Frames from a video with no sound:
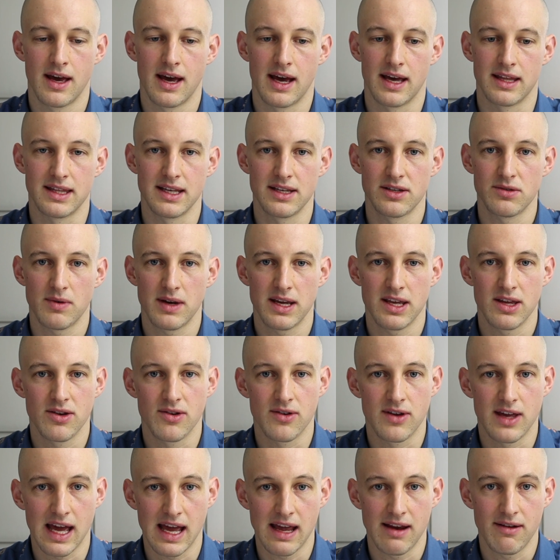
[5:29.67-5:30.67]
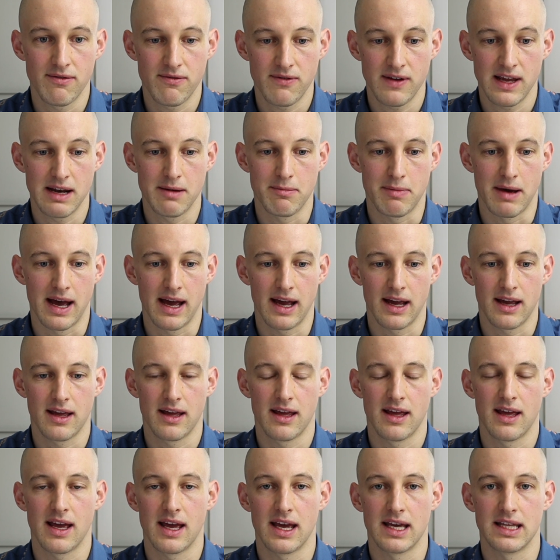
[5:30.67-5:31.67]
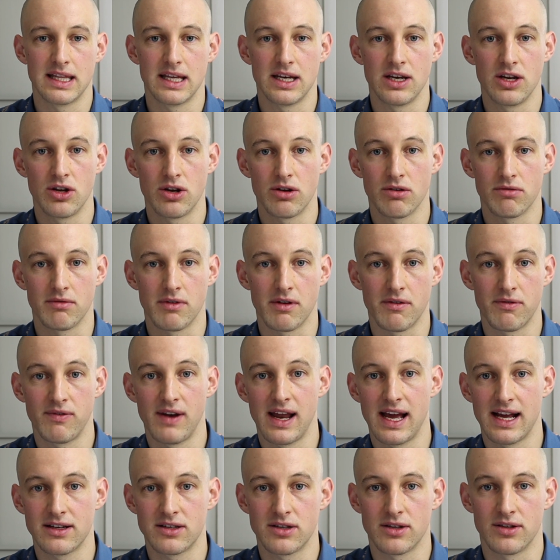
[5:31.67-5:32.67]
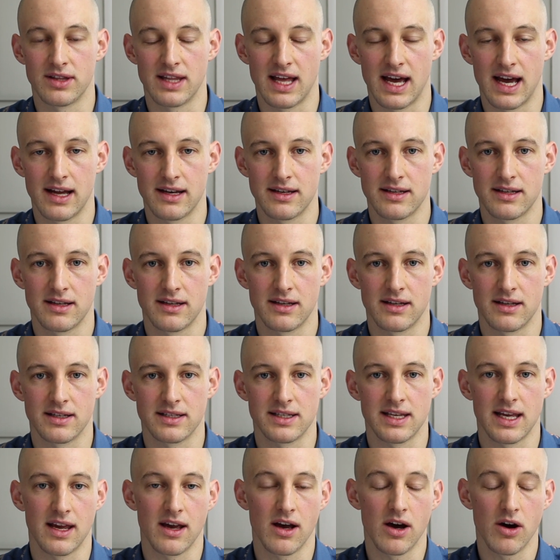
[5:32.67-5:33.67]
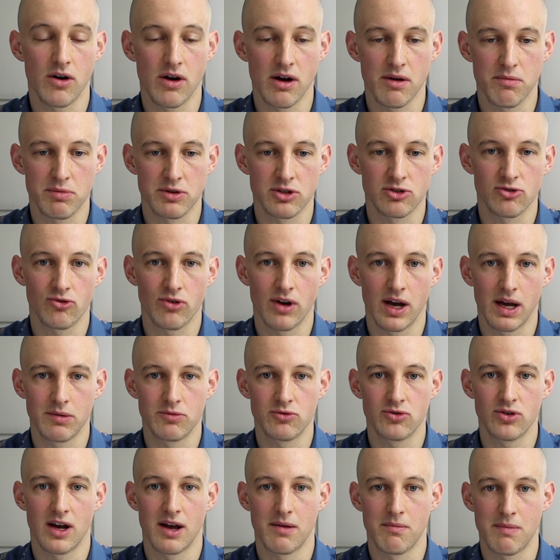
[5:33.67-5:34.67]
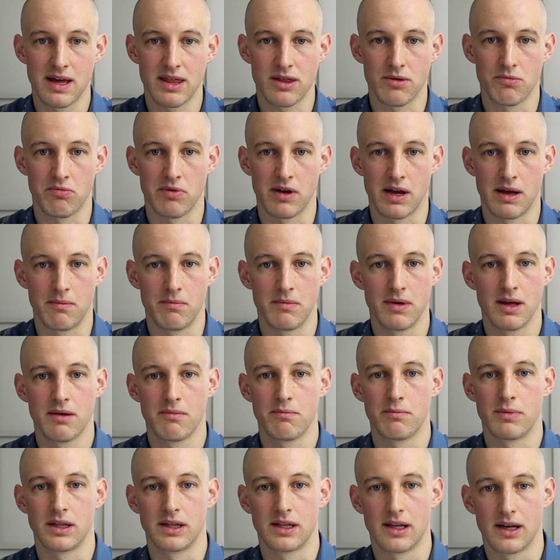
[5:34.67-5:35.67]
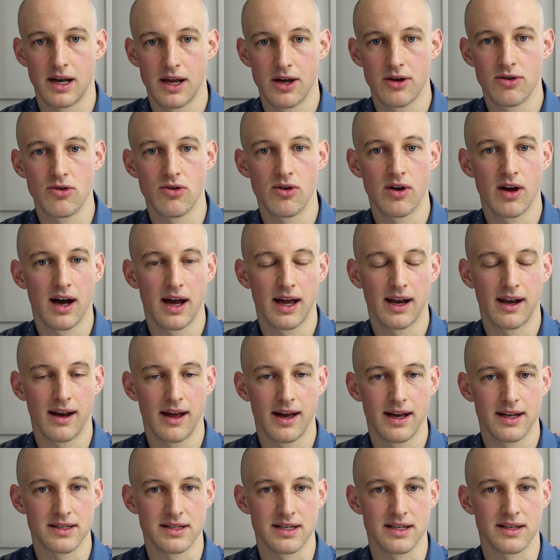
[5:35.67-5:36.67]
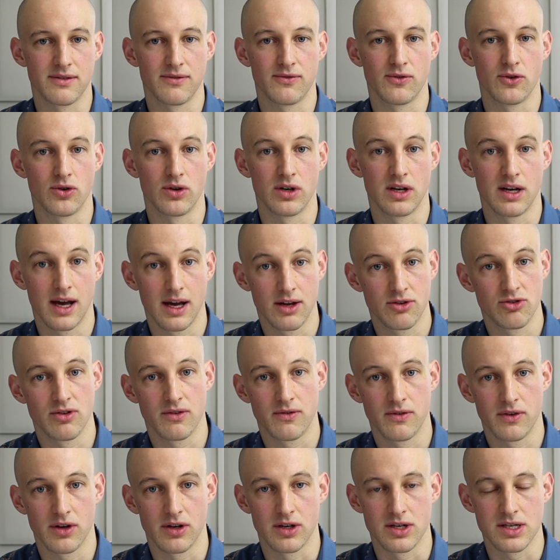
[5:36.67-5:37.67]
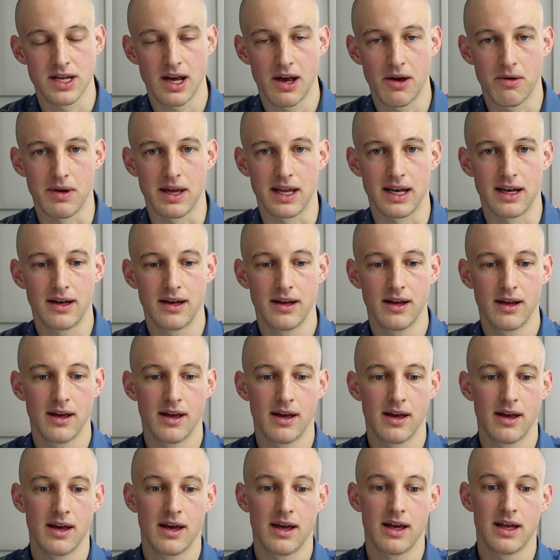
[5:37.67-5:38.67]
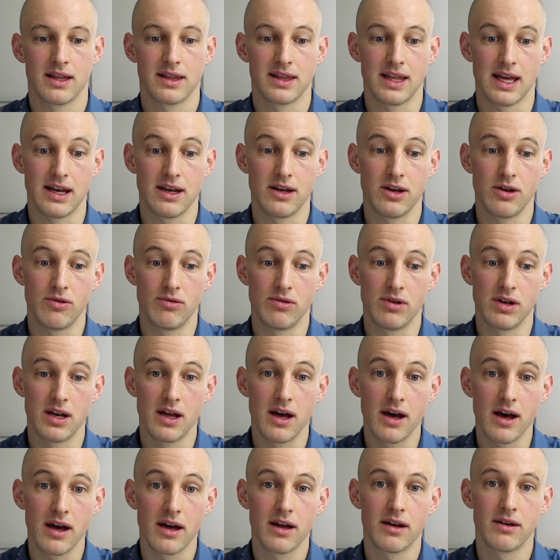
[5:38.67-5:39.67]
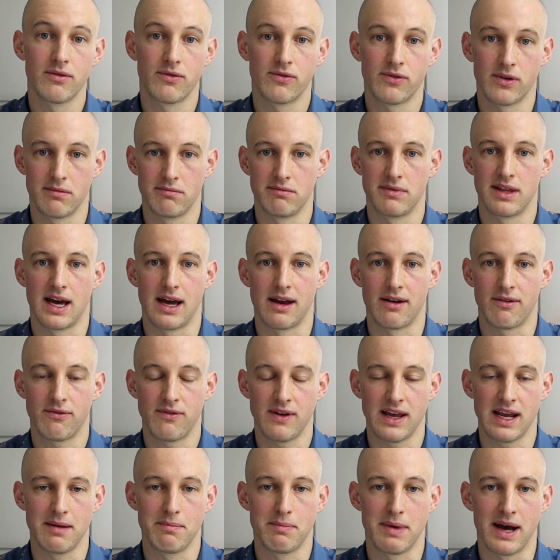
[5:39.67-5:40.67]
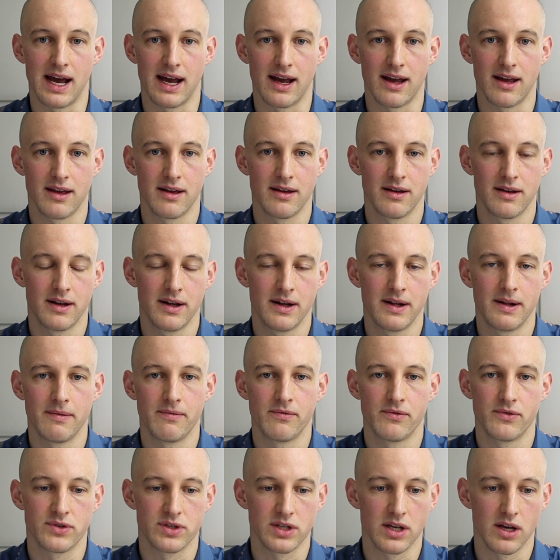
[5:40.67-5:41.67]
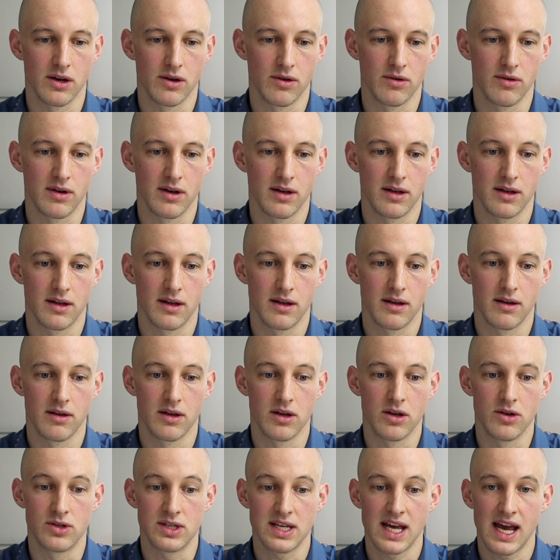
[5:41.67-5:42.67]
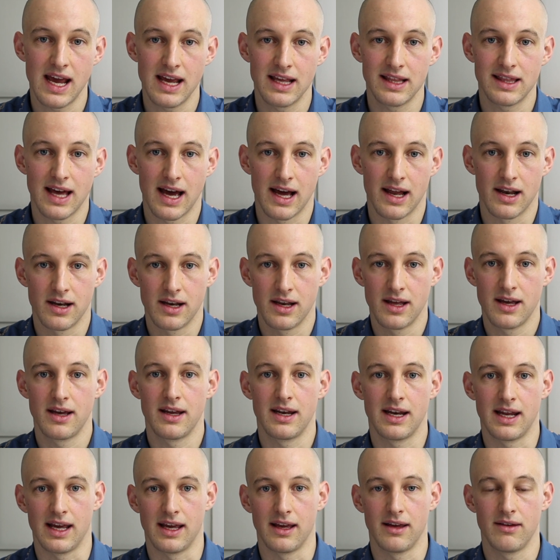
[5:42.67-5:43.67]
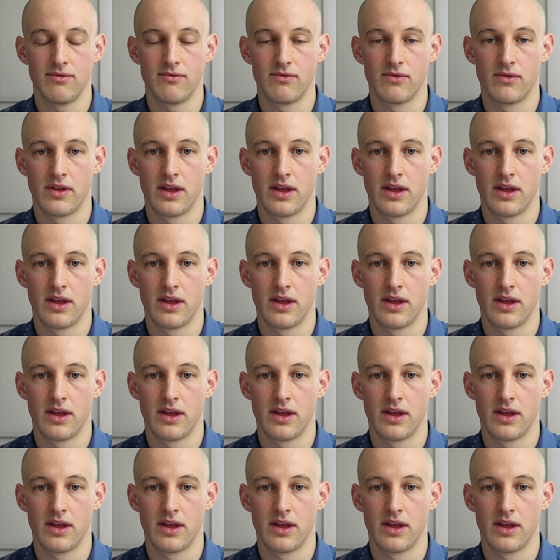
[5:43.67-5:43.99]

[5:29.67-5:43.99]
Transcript: And this way you gain feedback, and then you can reflect on that and say, oh, I prescribed trimethoprim, but the local guidelines is for nitrofurantoin. Then you learn from that feedback. So you take that learning